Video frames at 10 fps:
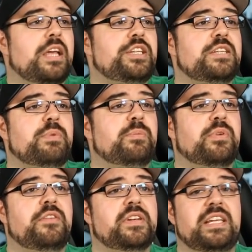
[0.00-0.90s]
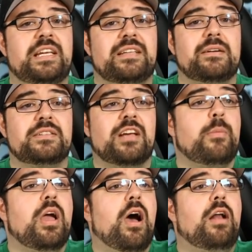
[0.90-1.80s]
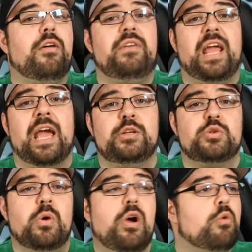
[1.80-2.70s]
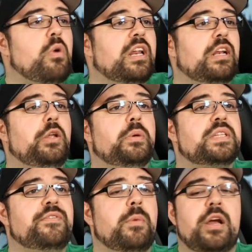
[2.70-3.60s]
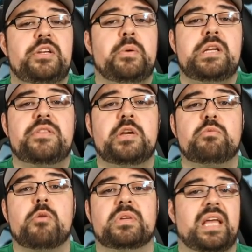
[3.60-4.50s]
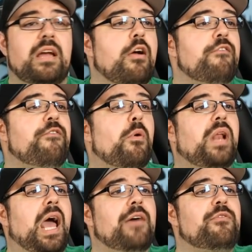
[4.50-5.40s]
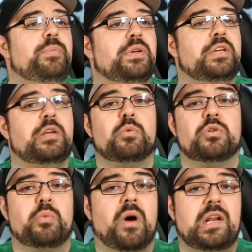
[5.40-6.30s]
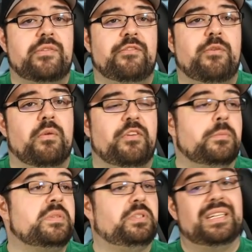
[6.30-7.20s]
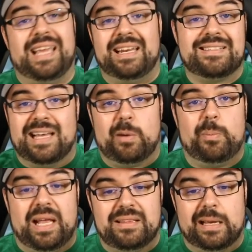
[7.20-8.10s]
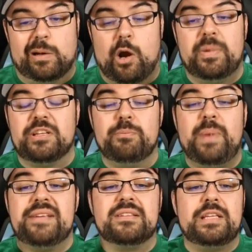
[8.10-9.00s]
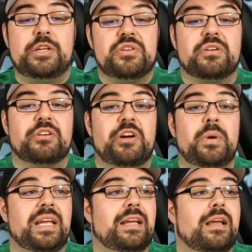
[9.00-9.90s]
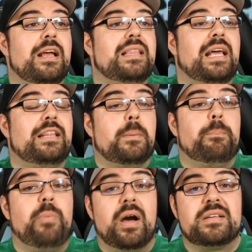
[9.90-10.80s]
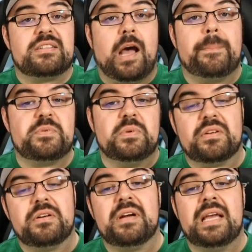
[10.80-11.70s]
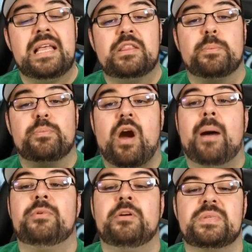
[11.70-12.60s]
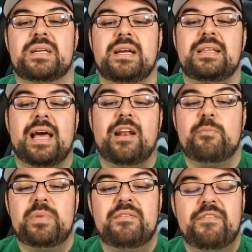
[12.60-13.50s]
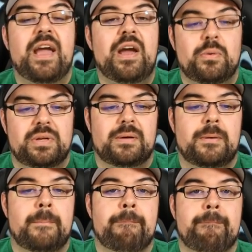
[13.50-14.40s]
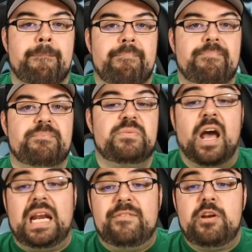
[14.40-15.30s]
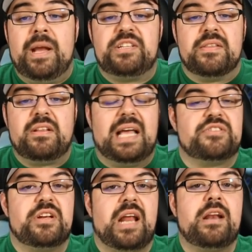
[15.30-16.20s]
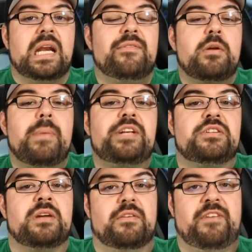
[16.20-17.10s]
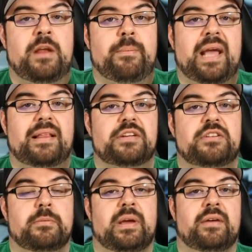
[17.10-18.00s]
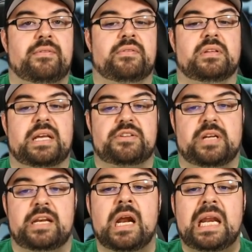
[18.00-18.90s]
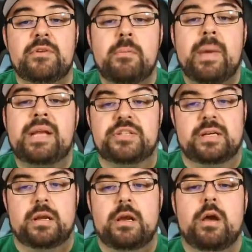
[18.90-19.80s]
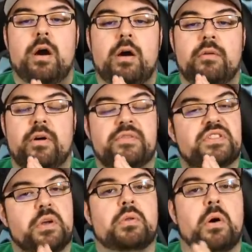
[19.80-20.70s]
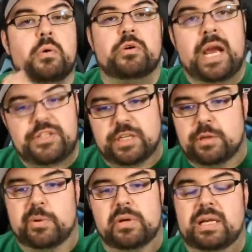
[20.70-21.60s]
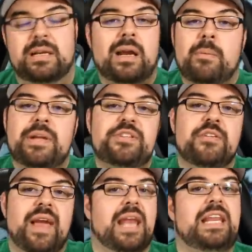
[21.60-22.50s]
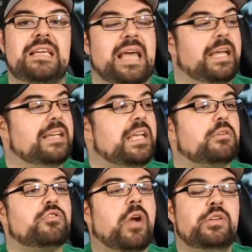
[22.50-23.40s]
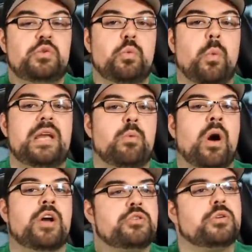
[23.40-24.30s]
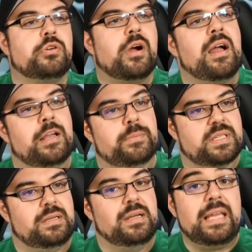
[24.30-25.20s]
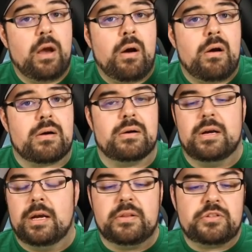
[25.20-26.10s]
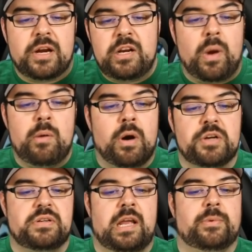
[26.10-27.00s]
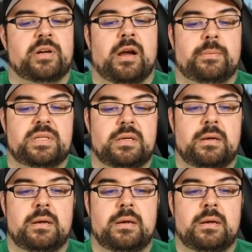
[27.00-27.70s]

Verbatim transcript: She's been perfect the entire time. A lovely angel running Lucasfilm, doing nothing wrong with that. Four and a half billion worldwide for four films, which again is not a bad thing at all. But they're basically sugarcoating that the buck stops with her and that the problems that have been found. Not even a mention of The Last Jedi, not even a mention of the fan backlash of The, of, of the Last Jedi, not even a mention of, of Solo crashing and burning, not a mention of any of that because they are trying to whitewash her crimes. They are. They're trying to whitewash her damn crimes.